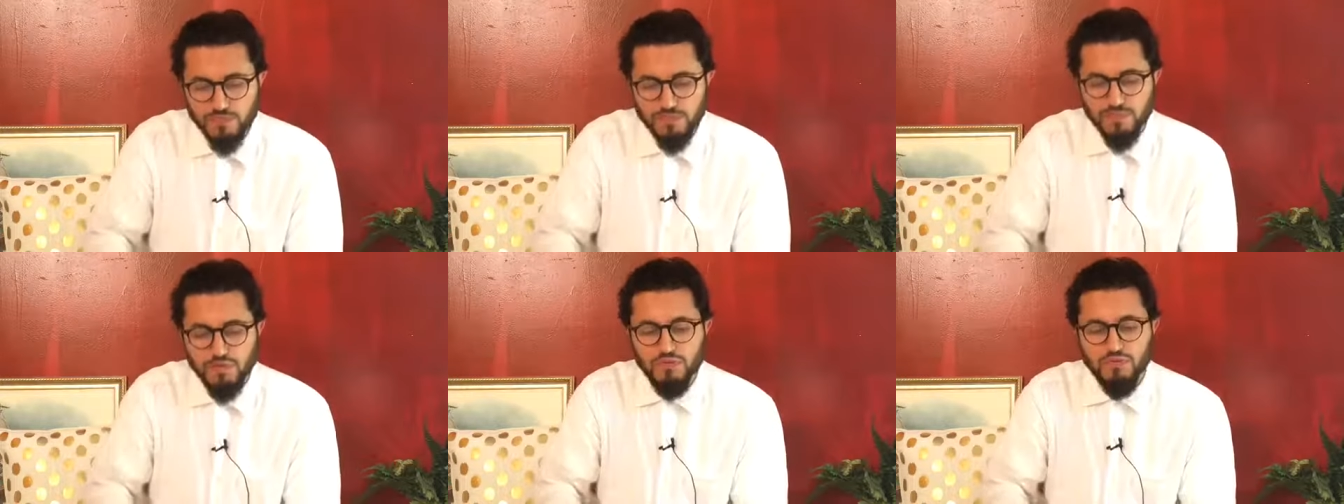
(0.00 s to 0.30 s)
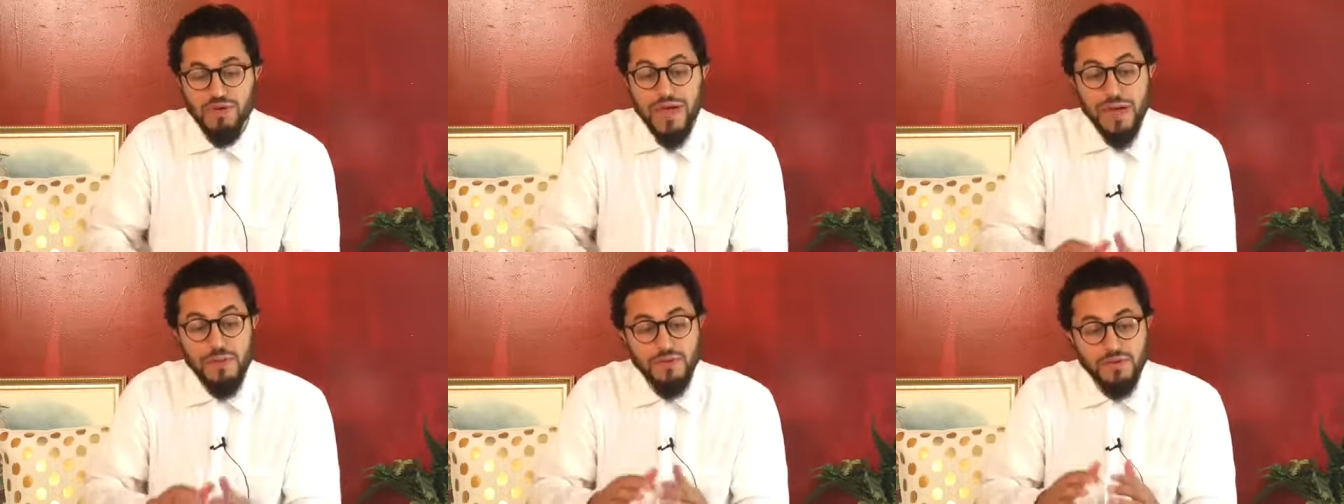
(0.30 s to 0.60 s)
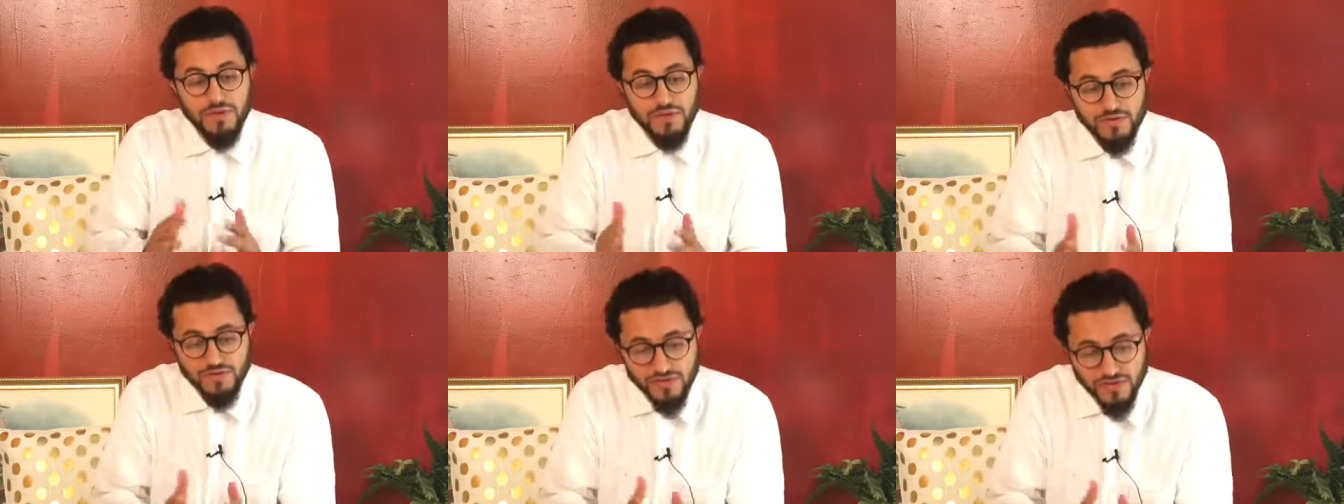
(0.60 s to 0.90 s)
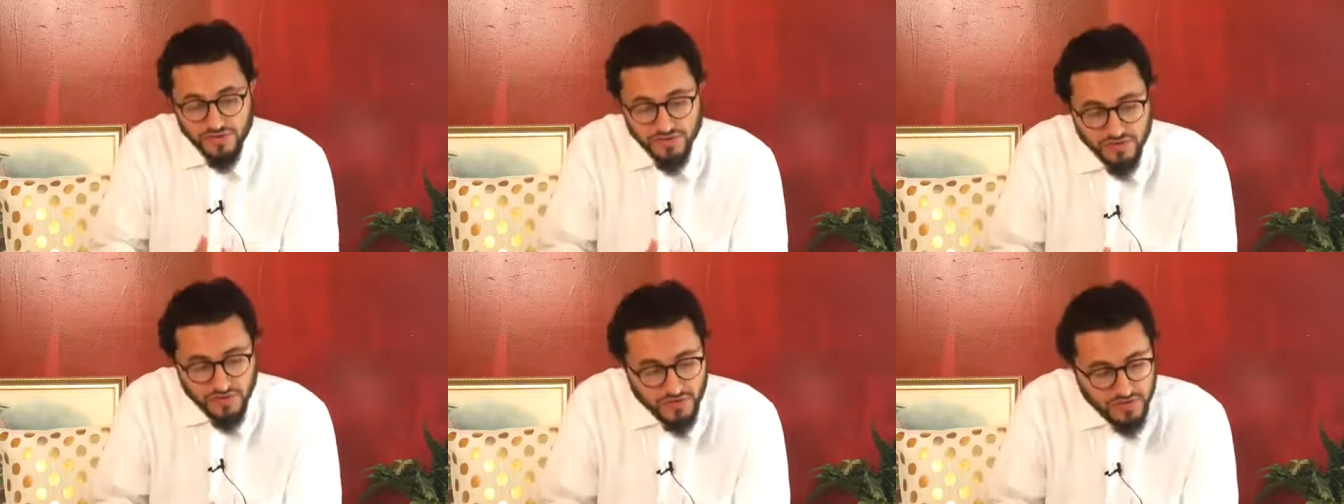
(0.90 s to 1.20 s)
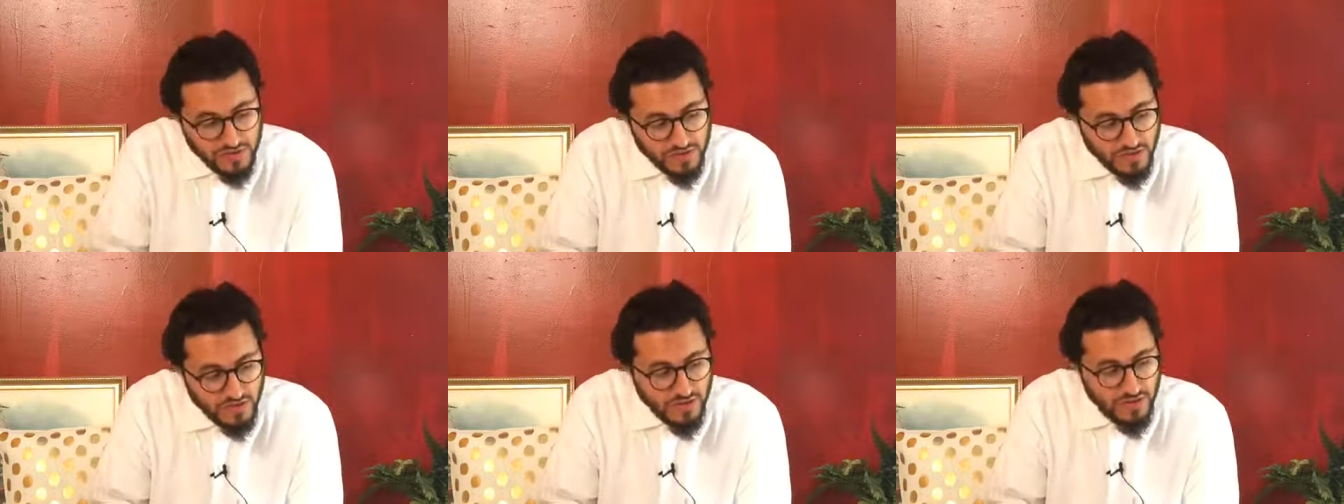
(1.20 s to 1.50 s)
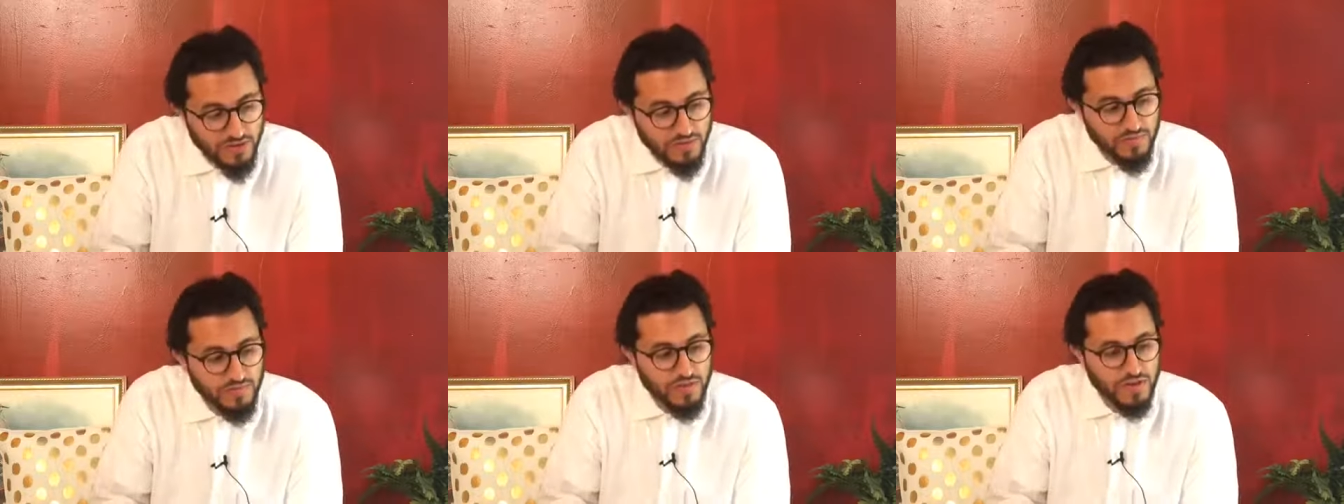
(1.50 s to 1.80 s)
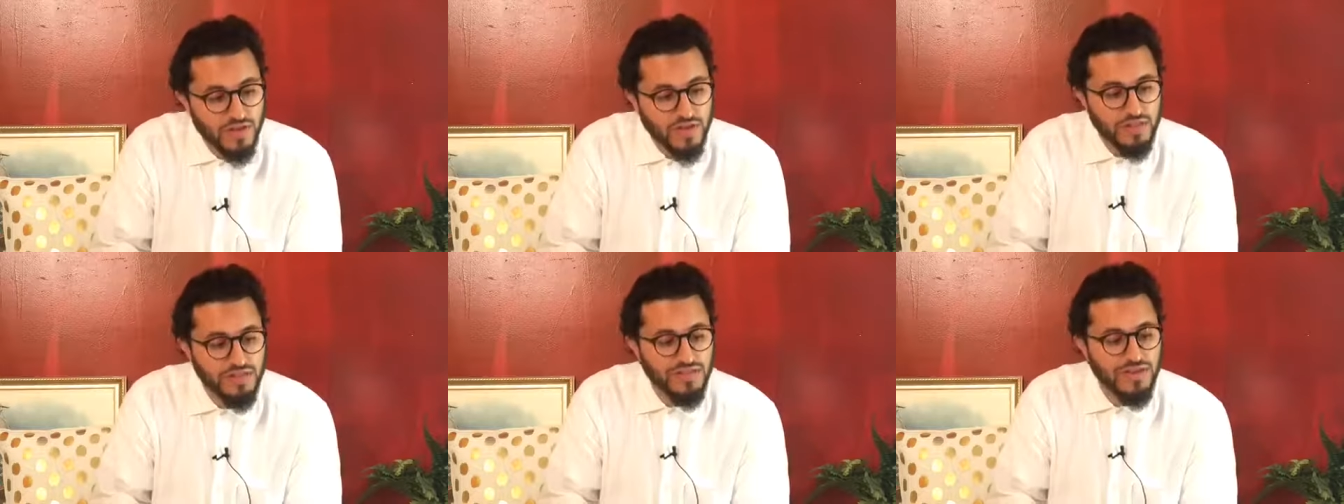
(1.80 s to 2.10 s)
parameters, I should say, of
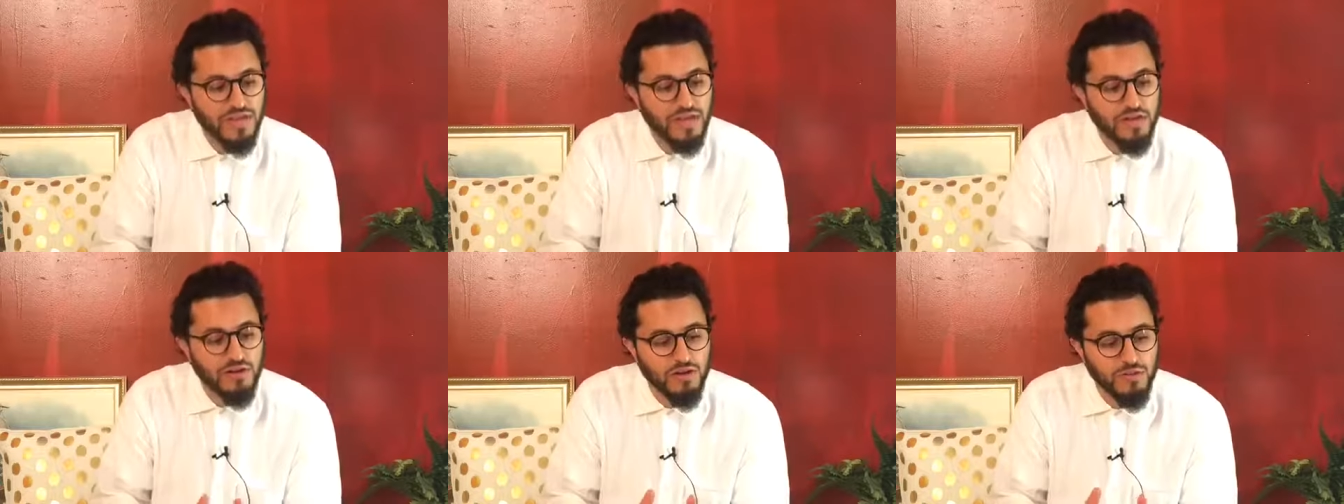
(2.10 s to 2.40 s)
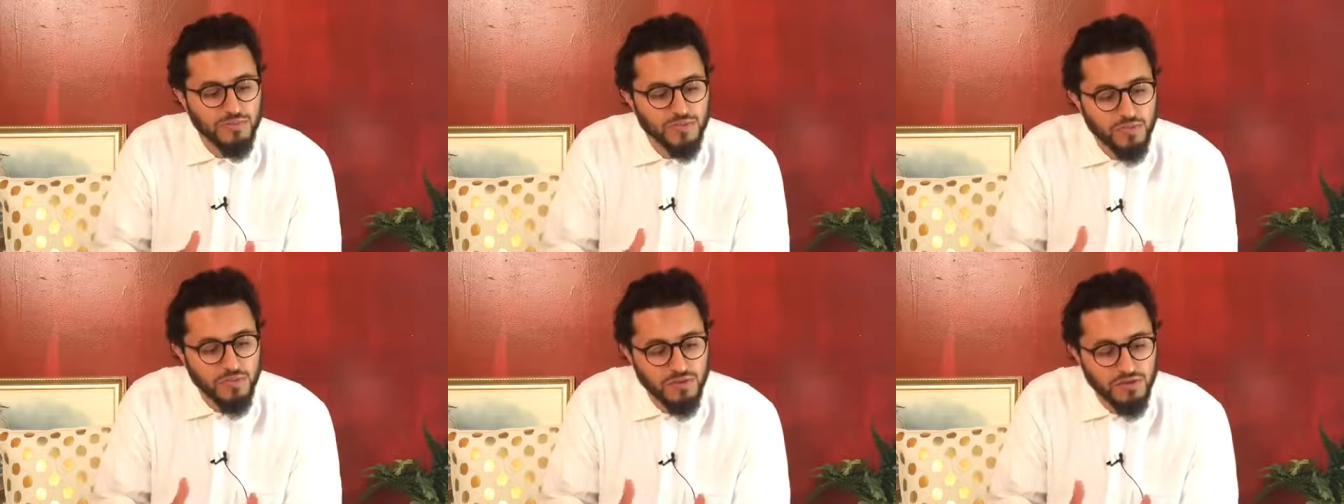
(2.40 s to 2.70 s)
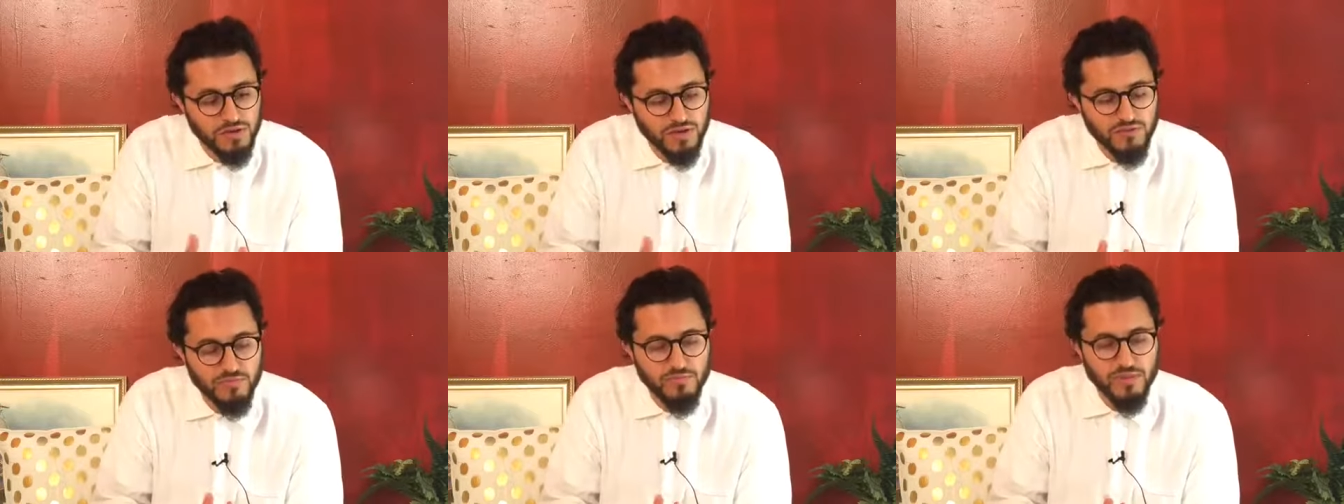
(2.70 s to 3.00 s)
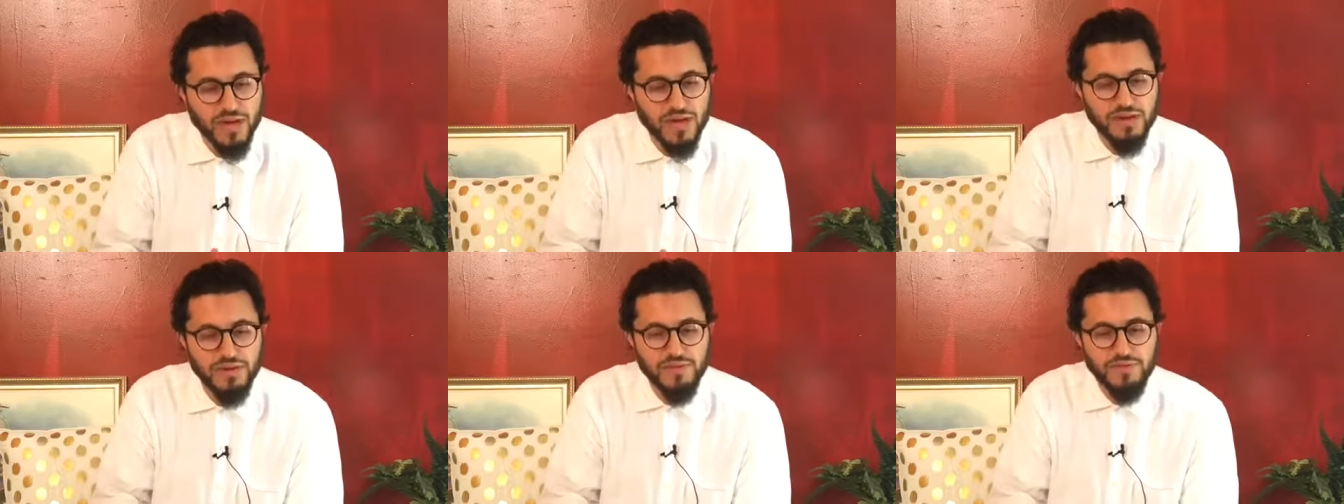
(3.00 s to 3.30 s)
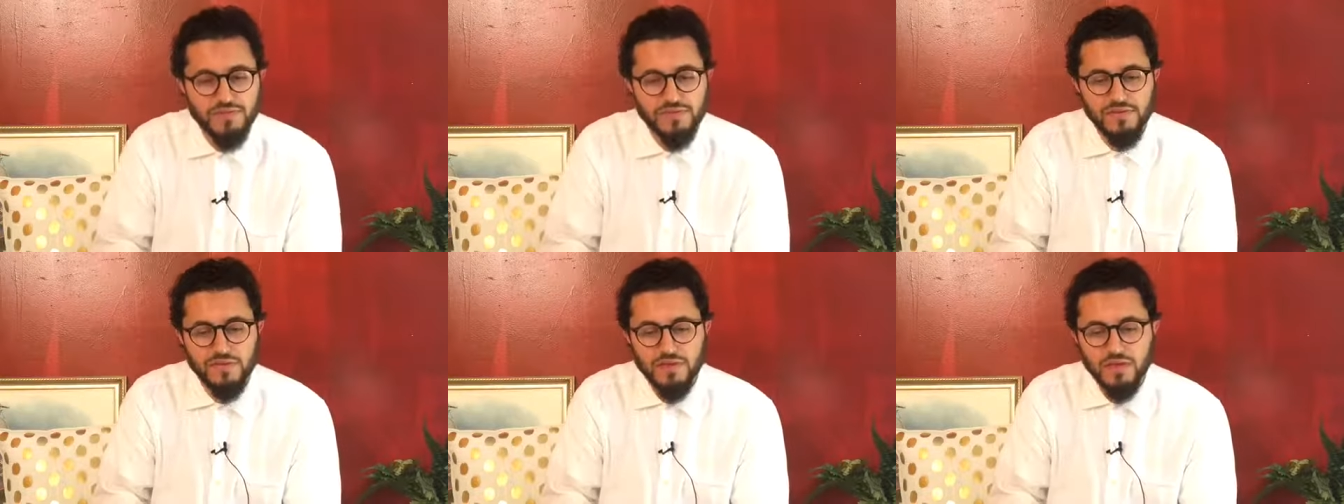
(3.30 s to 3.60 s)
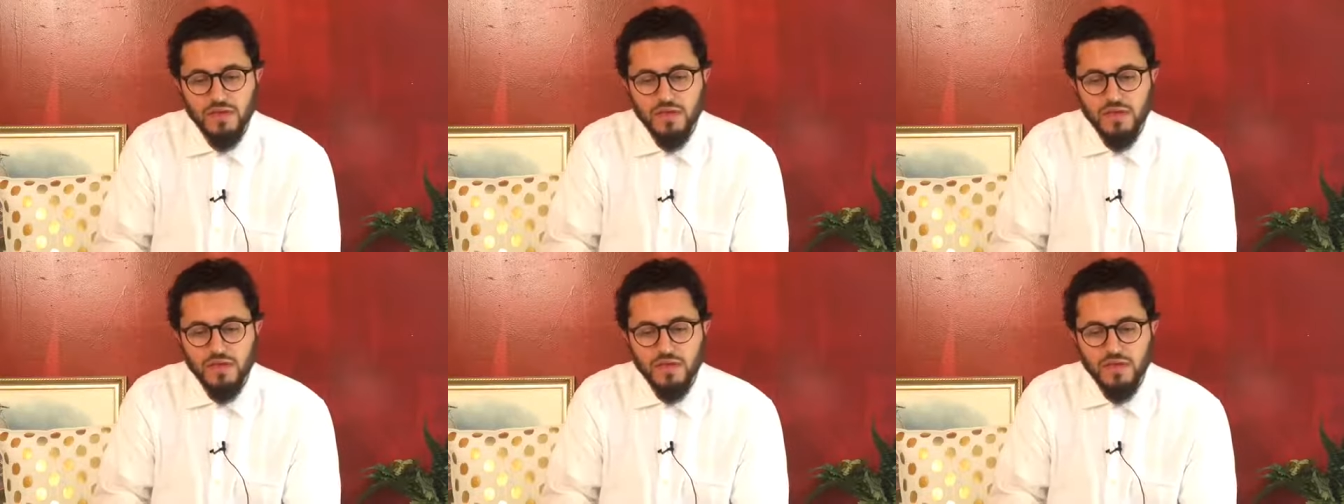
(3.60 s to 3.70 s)
the incorruptibility of bodies,